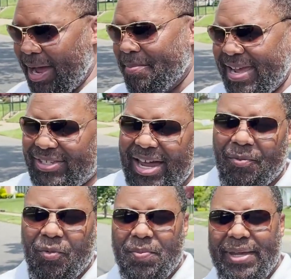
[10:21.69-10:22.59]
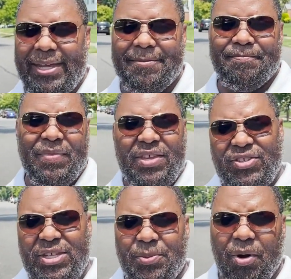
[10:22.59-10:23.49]
Next stop will be
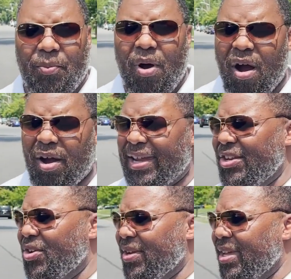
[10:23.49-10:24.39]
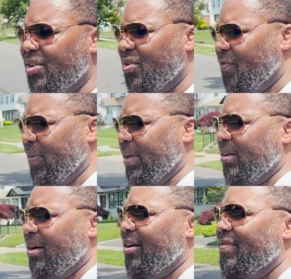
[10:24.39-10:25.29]
Suburb Park, and you'll get a little feel
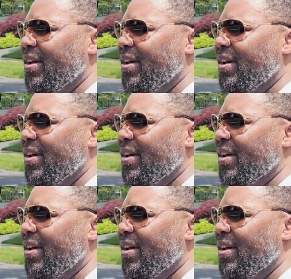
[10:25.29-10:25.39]
of